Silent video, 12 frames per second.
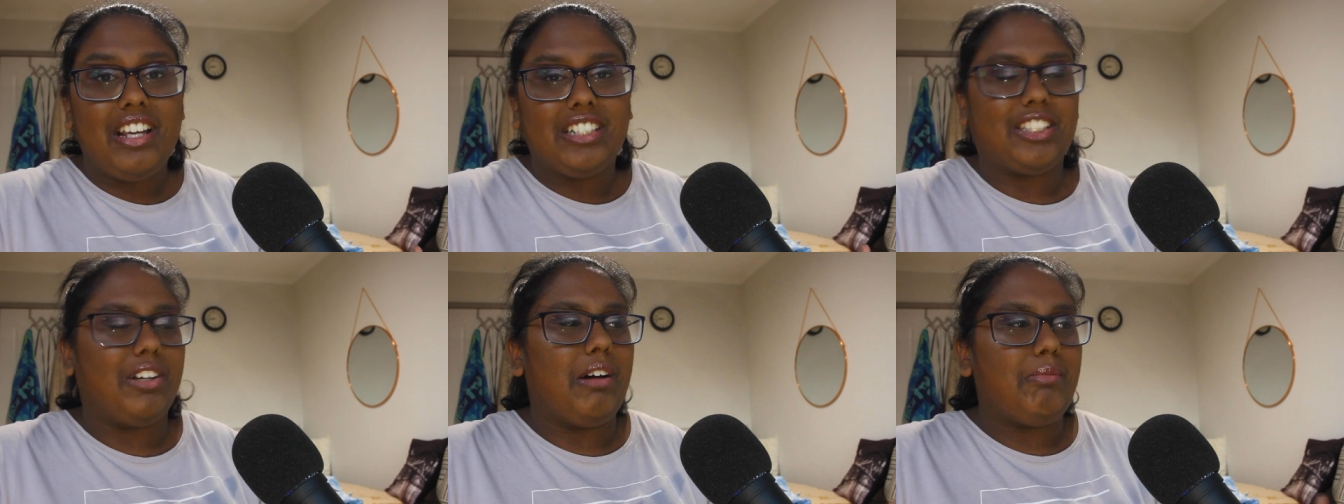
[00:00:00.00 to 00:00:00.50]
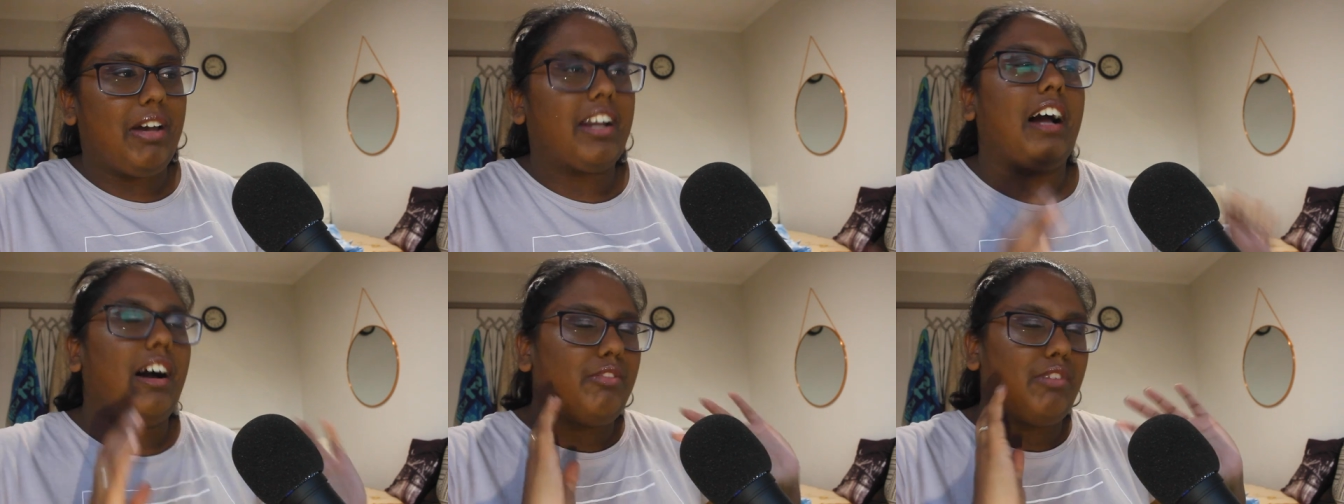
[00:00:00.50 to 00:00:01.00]
So I'm
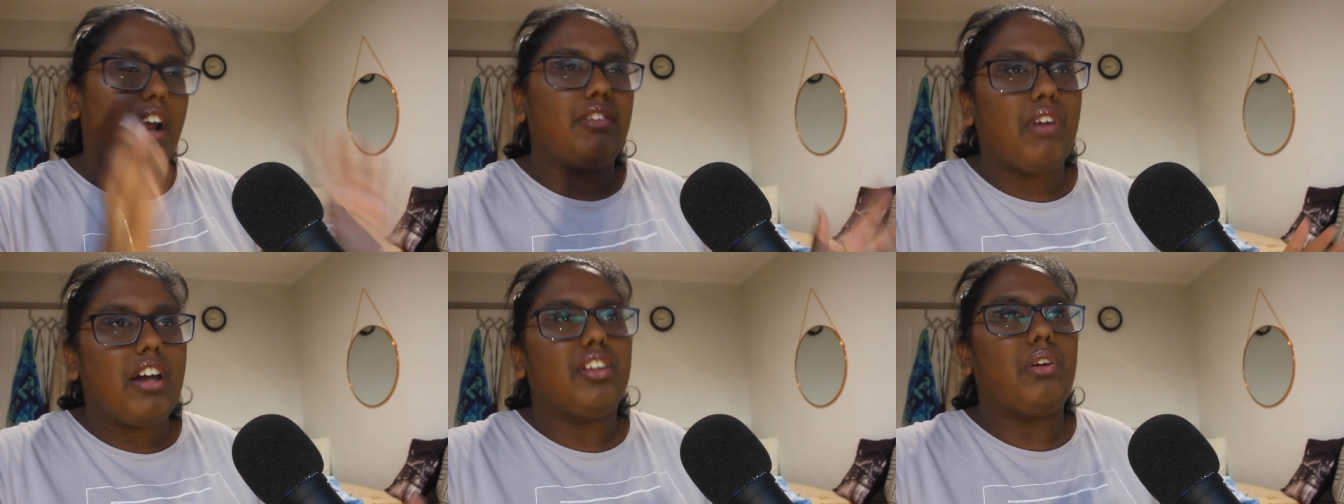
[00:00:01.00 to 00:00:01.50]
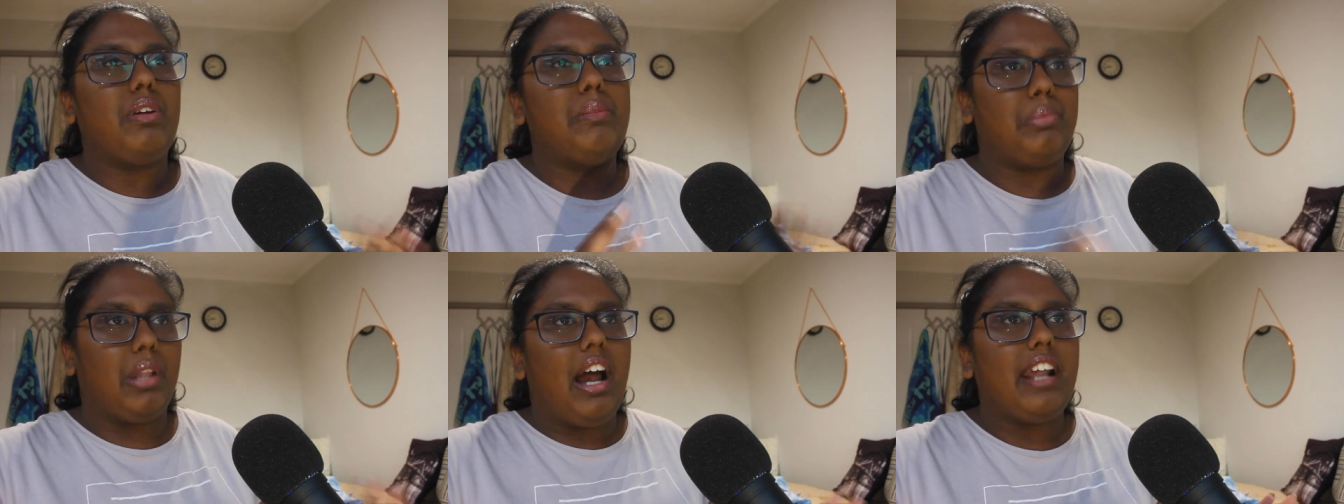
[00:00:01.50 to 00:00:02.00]
like, I'd rather go
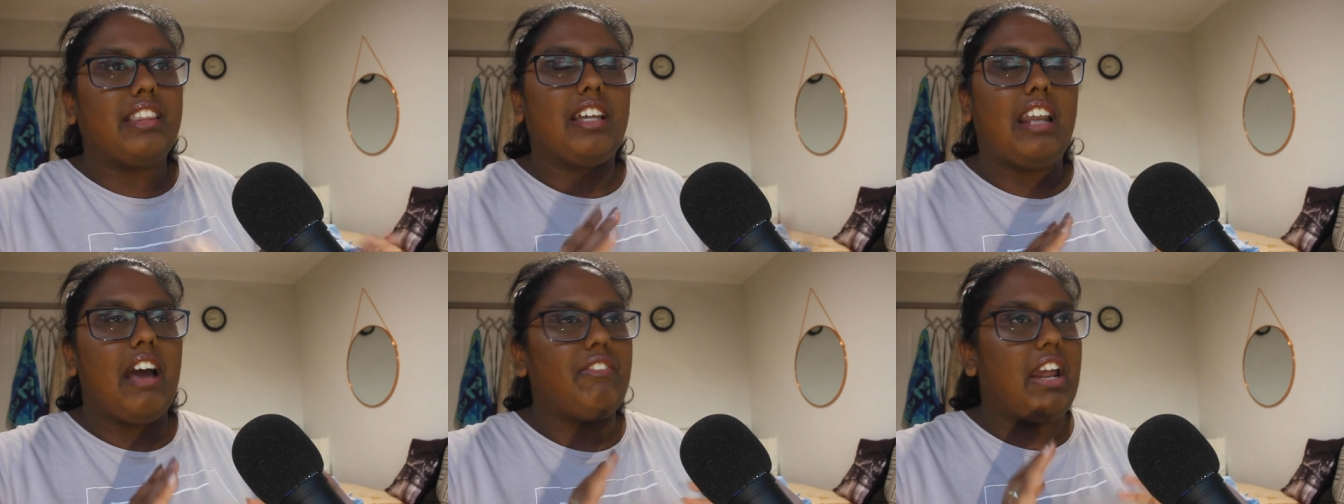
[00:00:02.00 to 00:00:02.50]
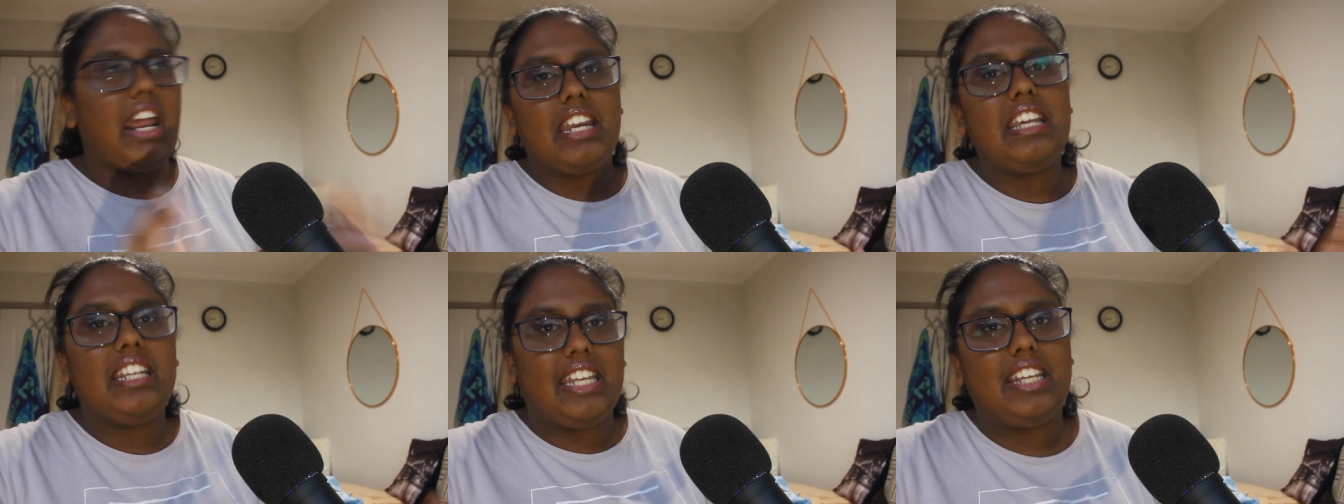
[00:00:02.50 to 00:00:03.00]
in blind than have
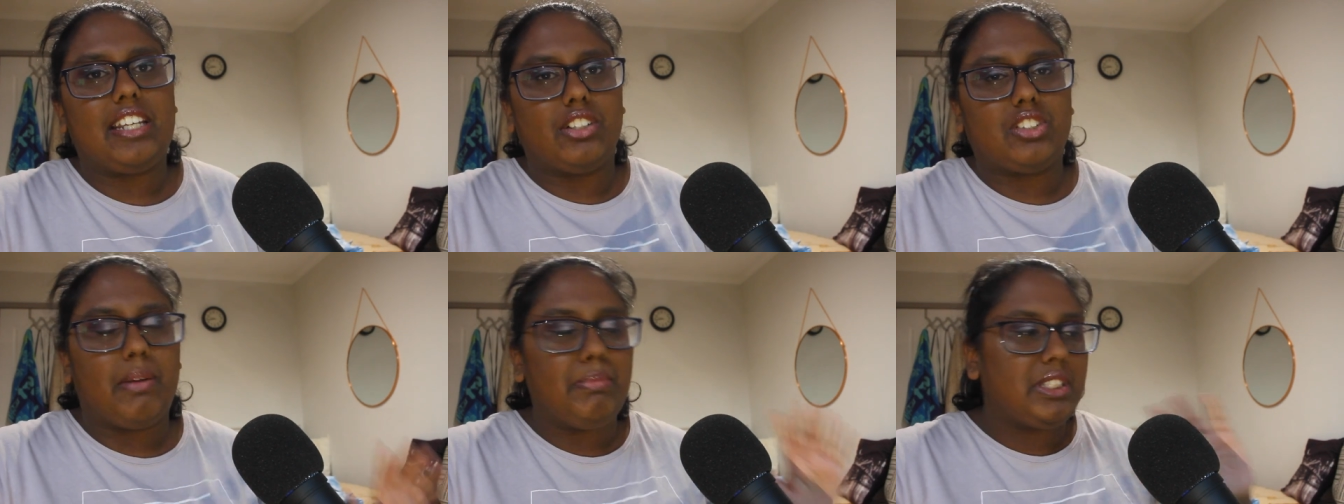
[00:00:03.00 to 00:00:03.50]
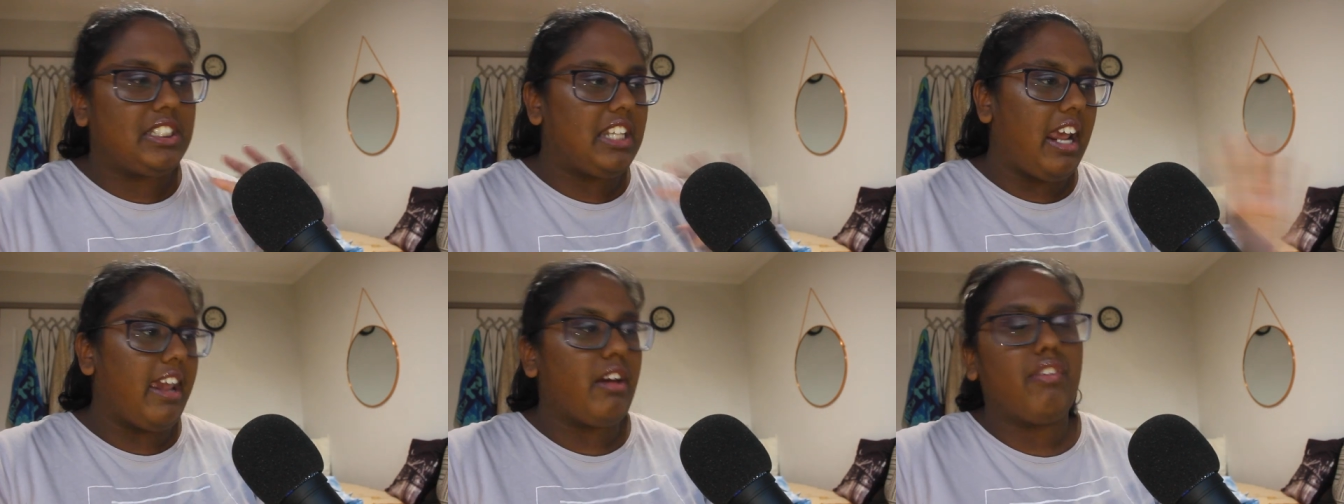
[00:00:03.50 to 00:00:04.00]
any details. So I've been
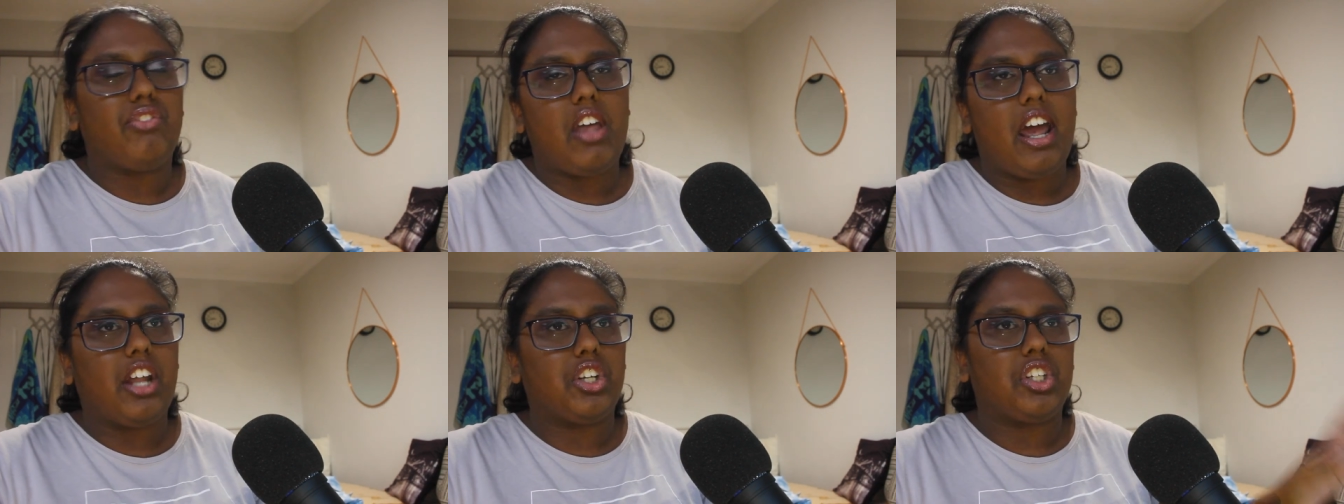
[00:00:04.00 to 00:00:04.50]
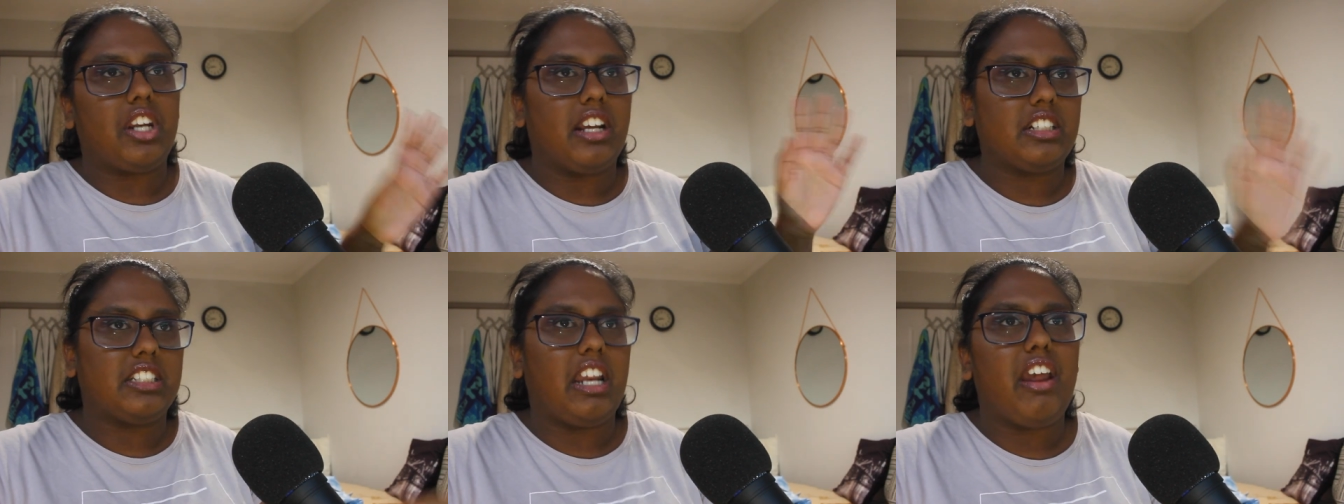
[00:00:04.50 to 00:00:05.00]
staying off the
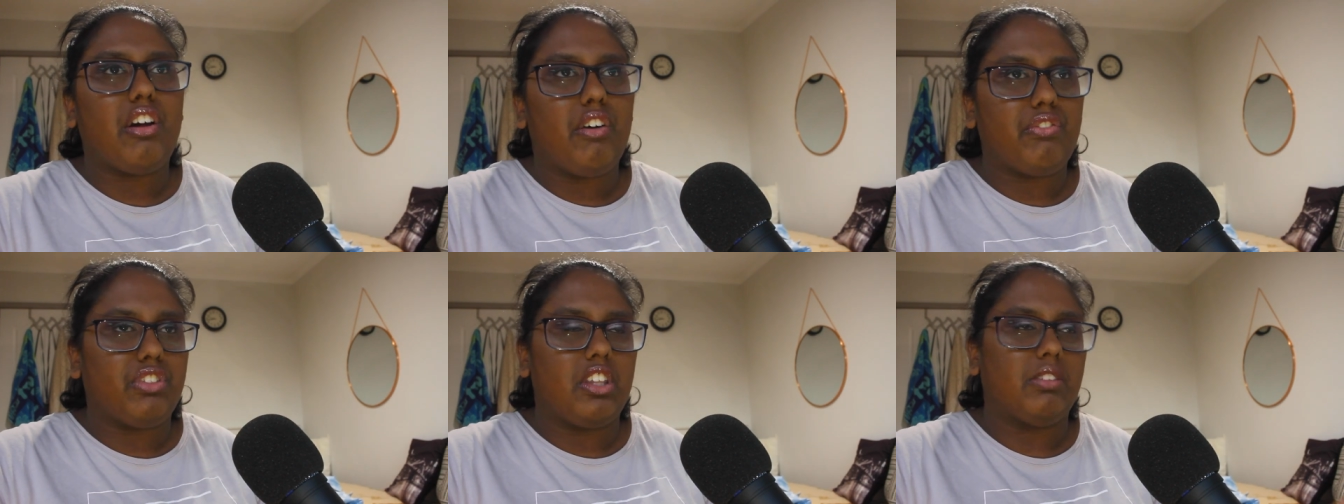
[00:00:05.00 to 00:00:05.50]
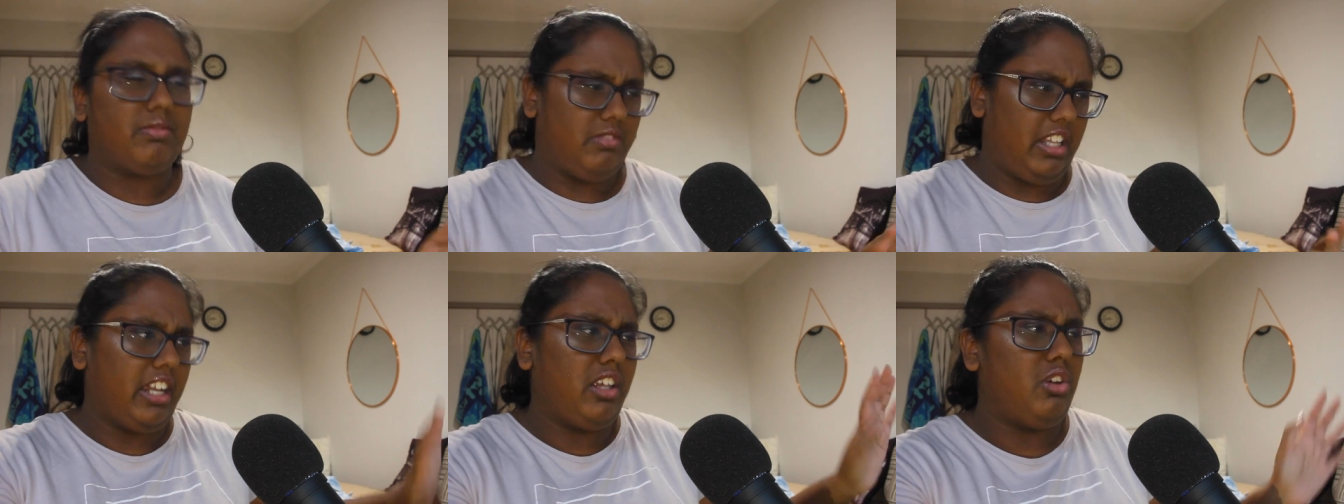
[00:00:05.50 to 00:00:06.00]
hashtag, staying off the,
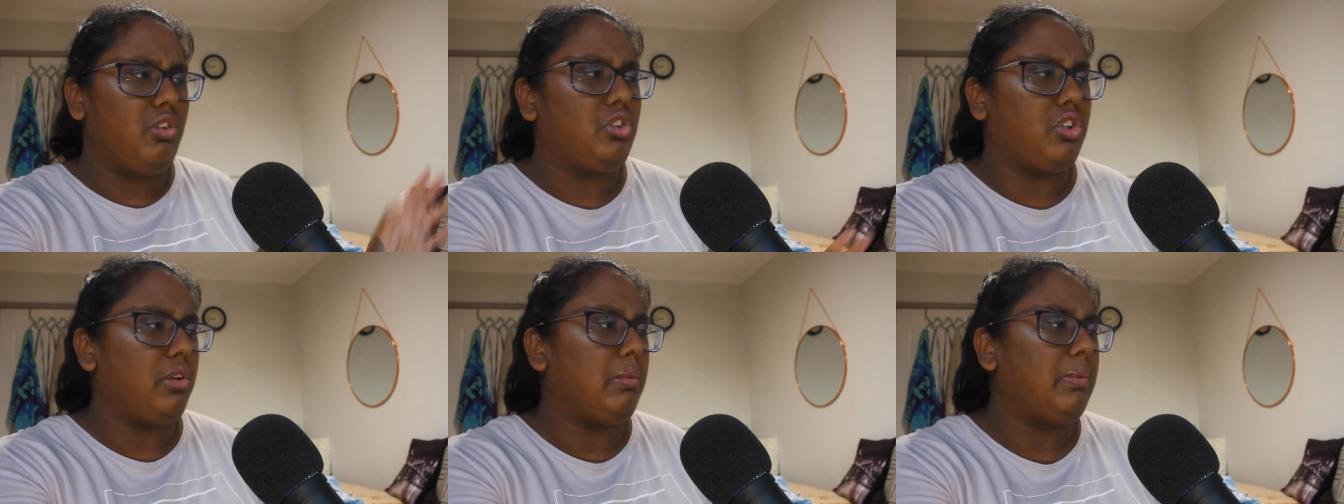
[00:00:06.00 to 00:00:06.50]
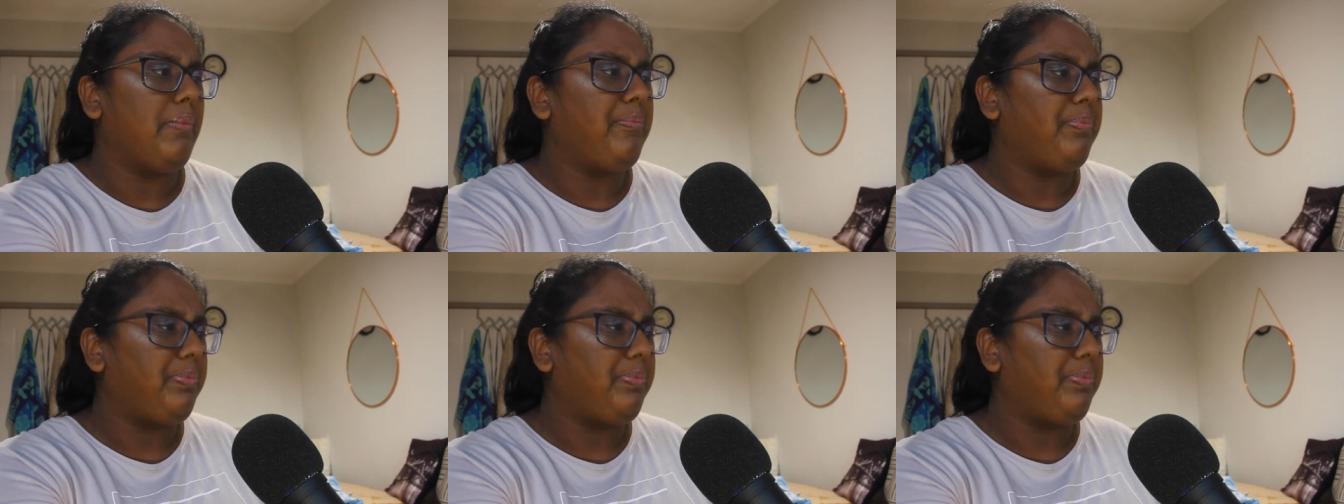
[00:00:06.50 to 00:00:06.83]
like, YouTube.